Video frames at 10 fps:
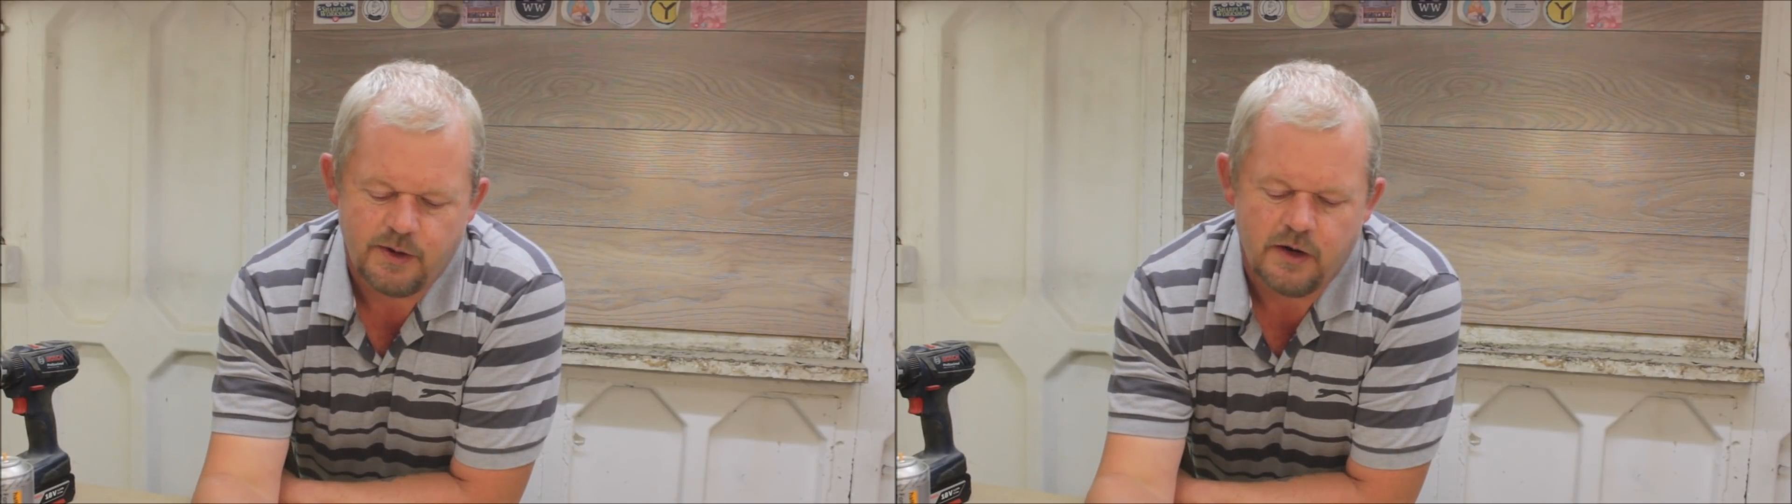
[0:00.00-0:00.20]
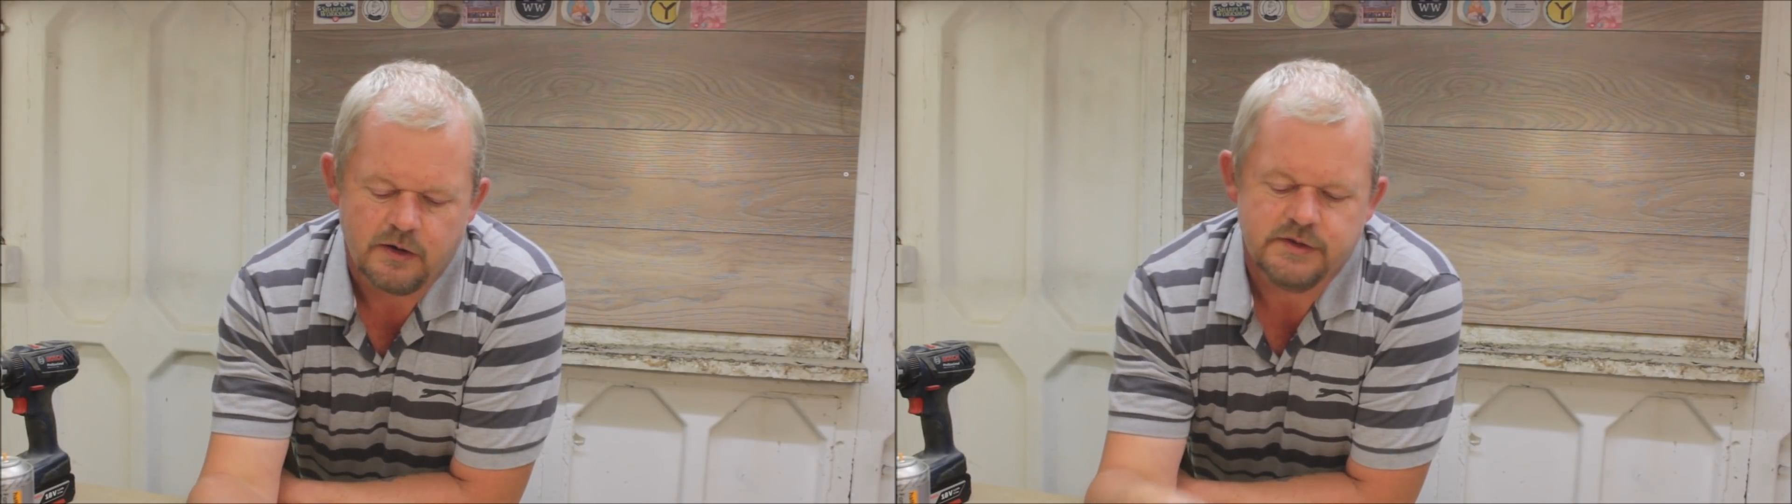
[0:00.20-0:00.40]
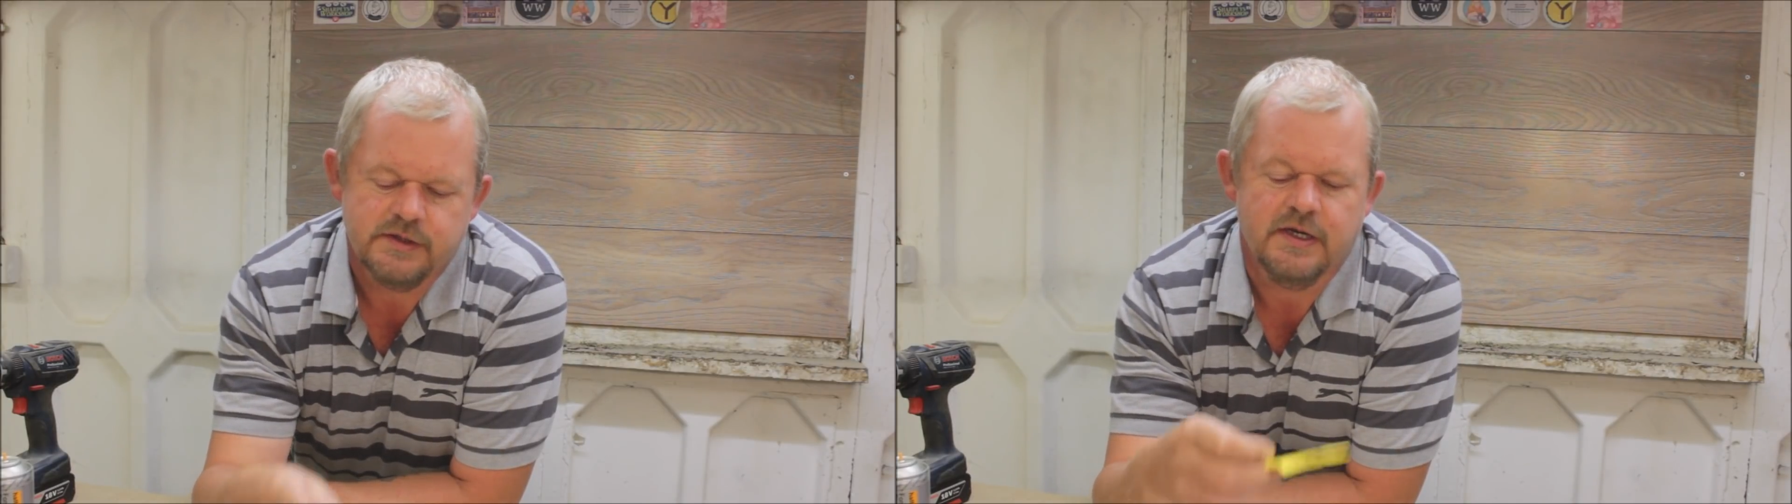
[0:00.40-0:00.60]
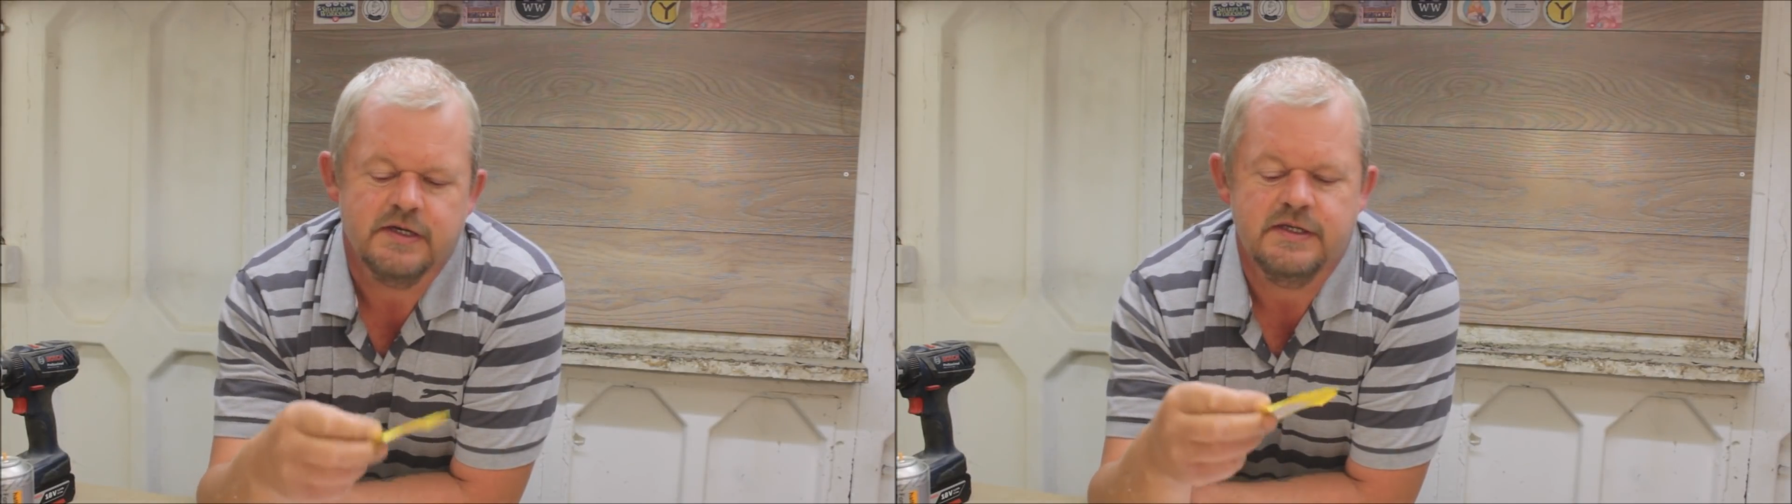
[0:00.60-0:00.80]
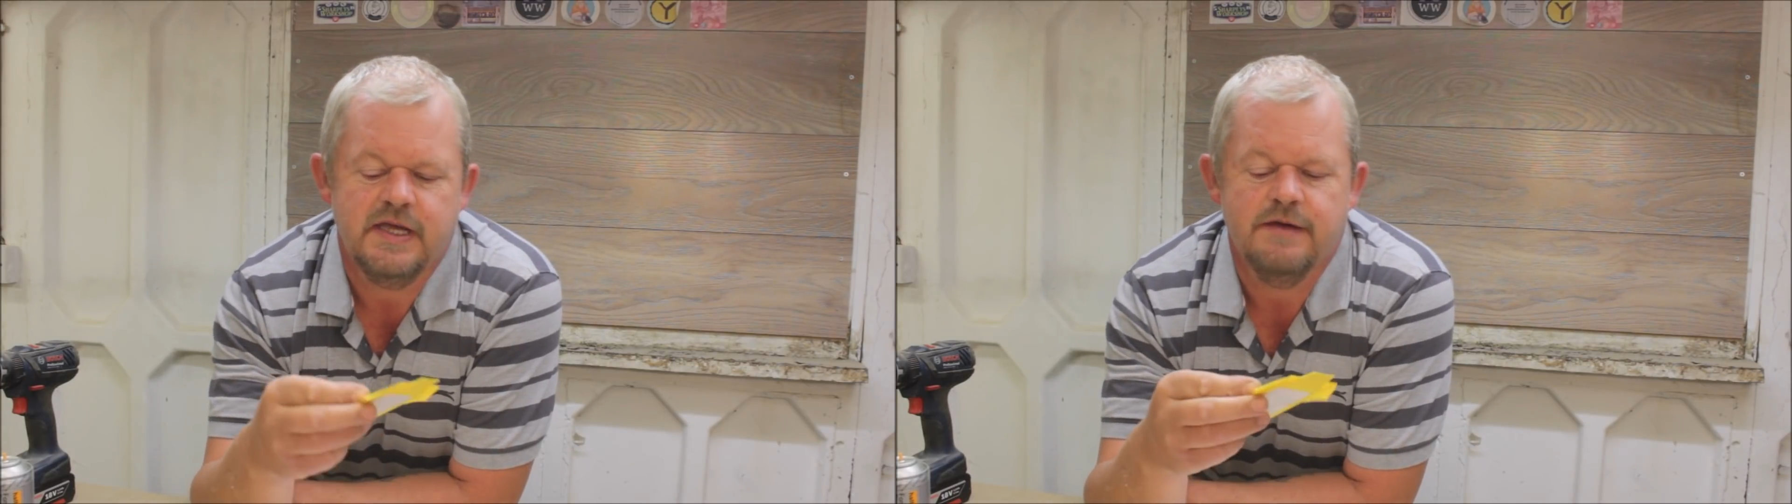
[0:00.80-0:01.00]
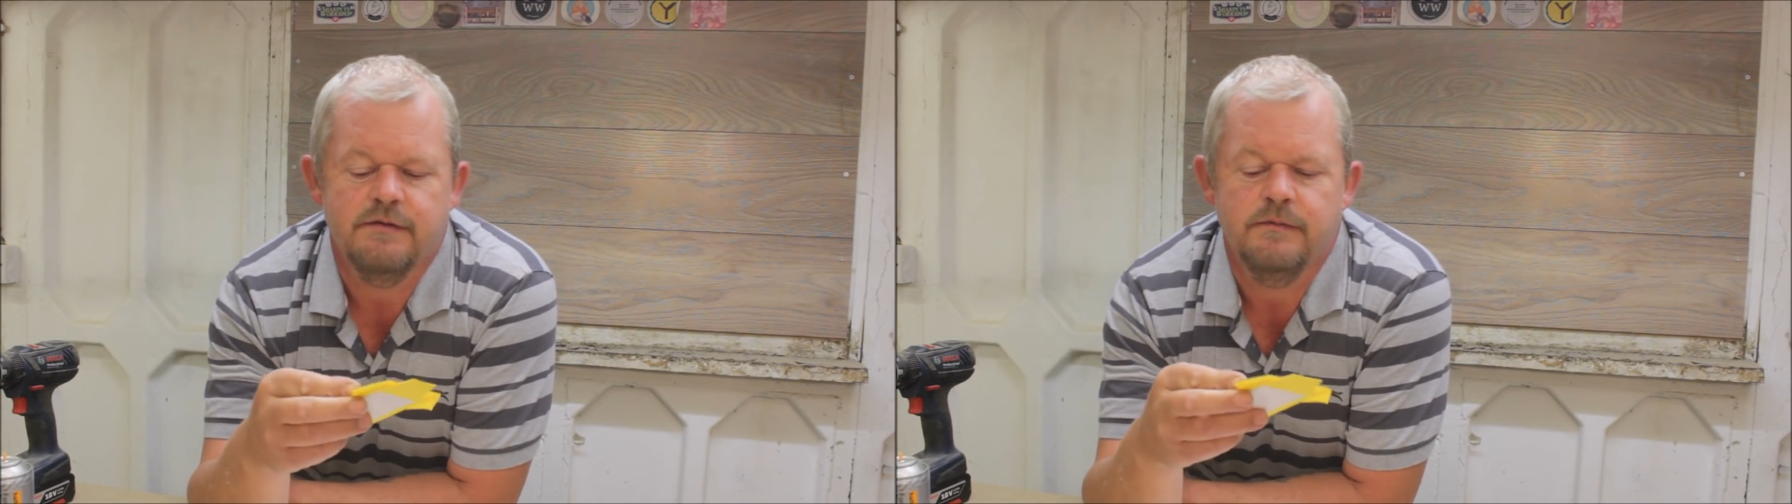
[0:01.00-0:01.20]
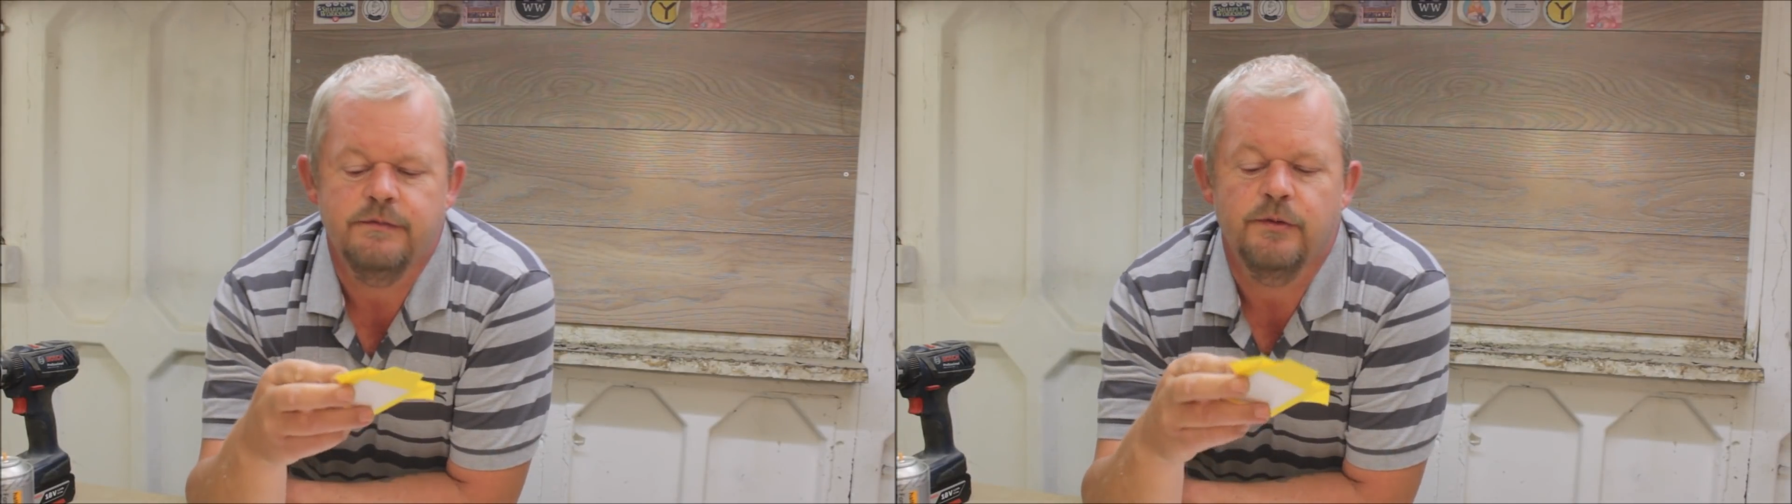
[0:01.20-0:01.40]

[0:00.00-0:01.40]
We've got Stephen